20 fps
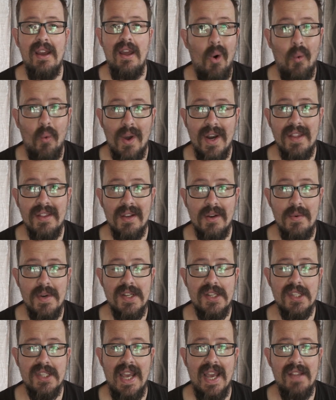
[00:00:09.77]
One of the
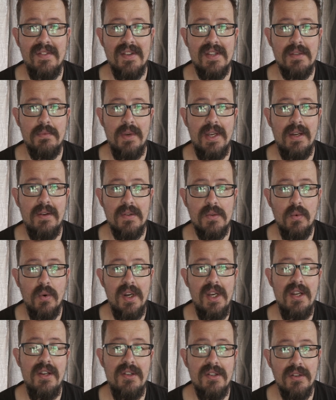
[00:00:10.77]
questions I had this week was, what
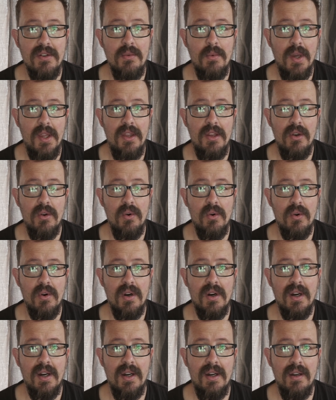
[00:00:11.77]
do you do with
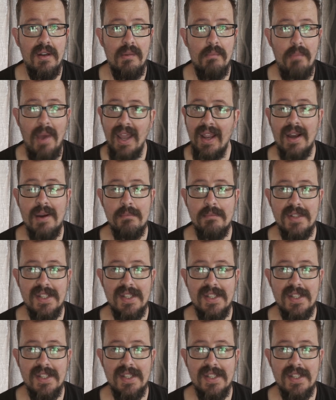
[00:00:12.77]
your backup